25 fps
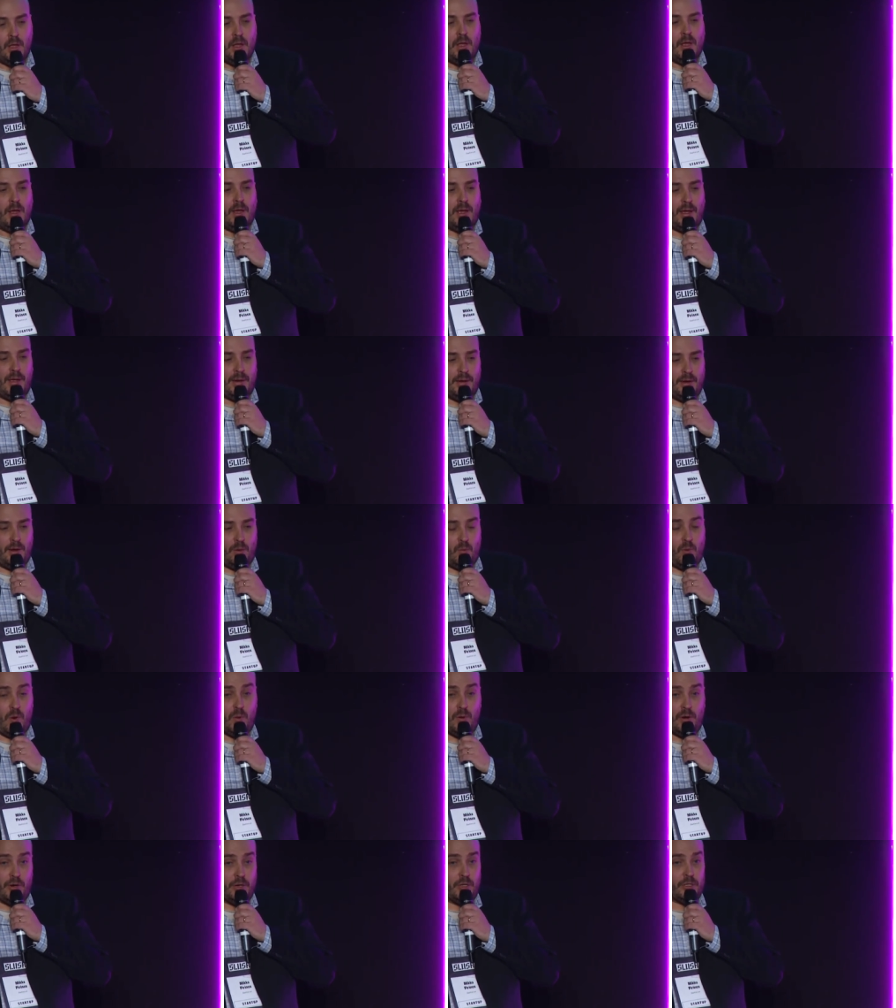And uh,
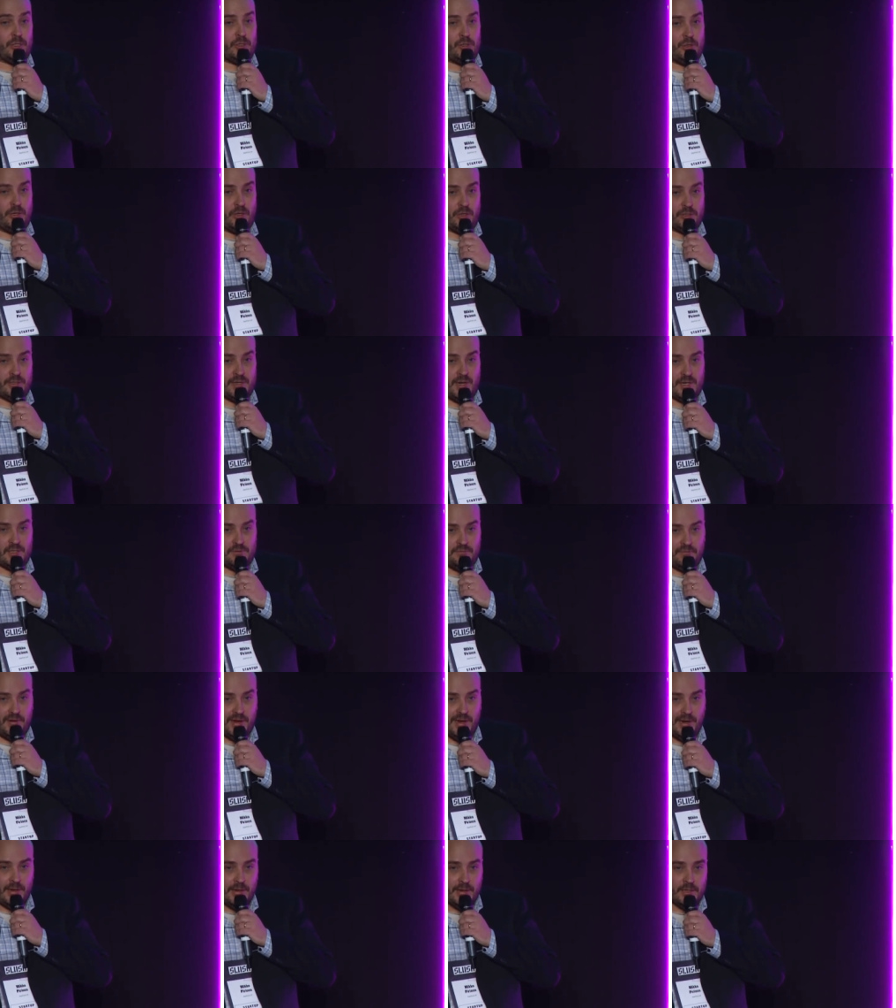we will not do your tax
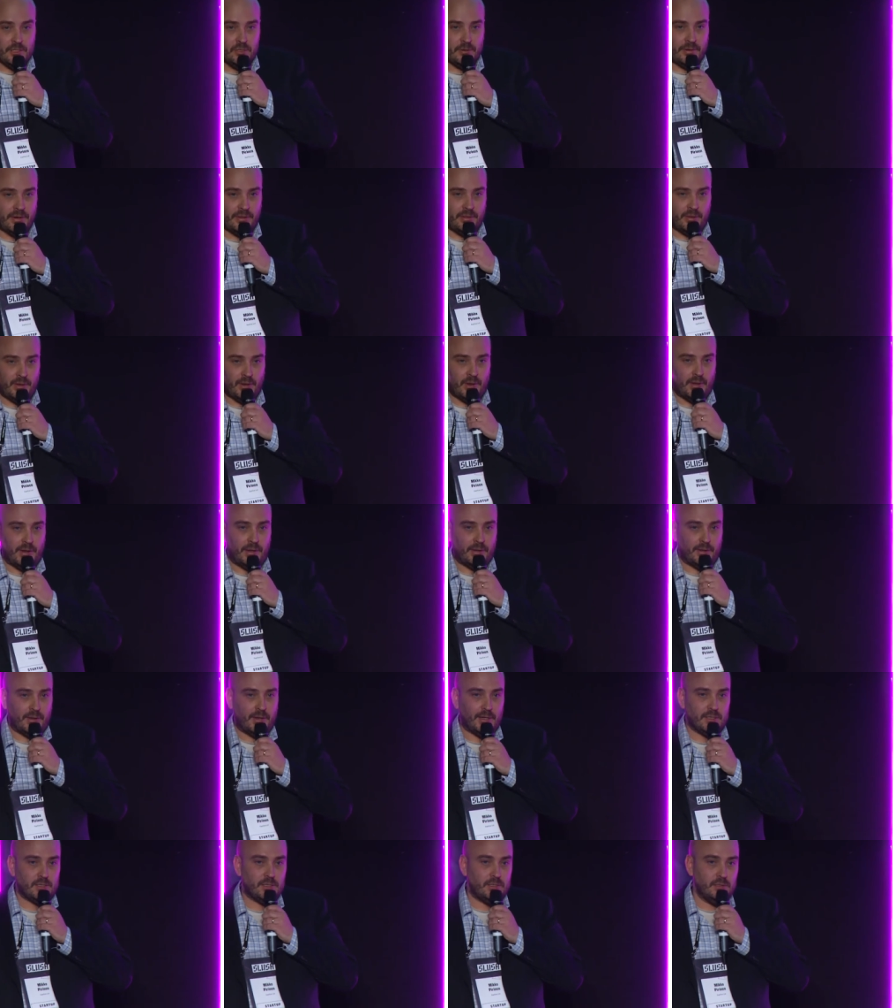filings or anything like
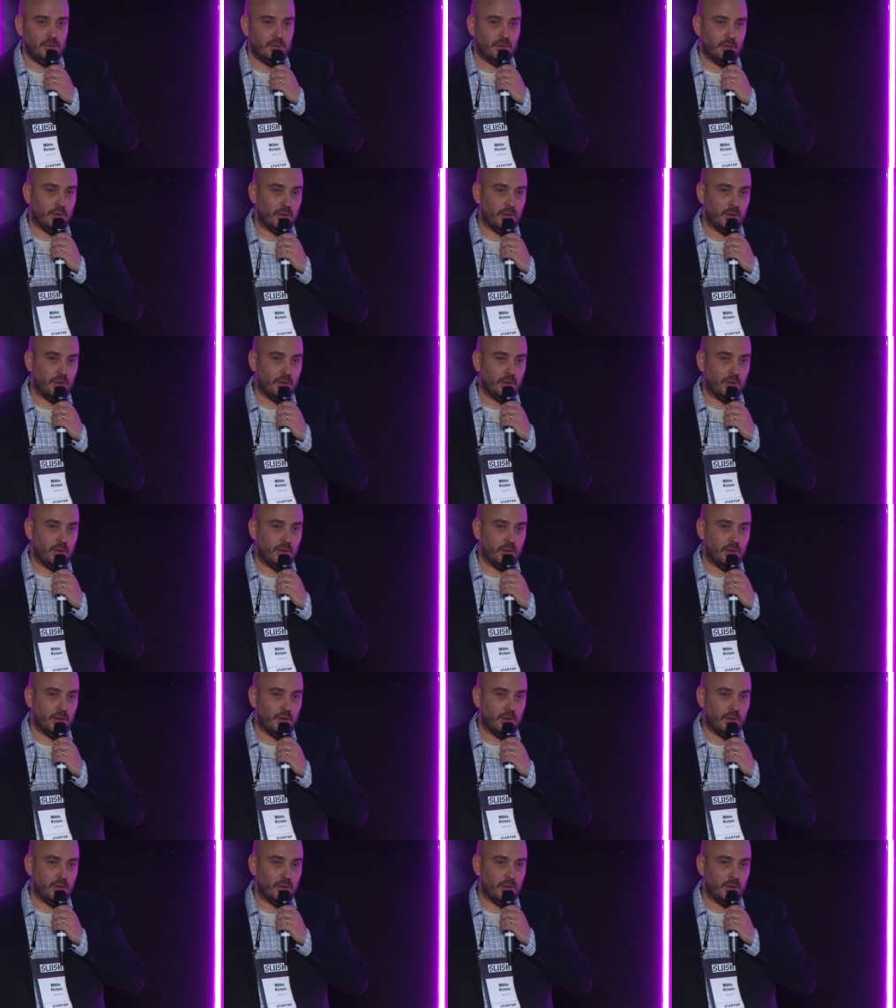that.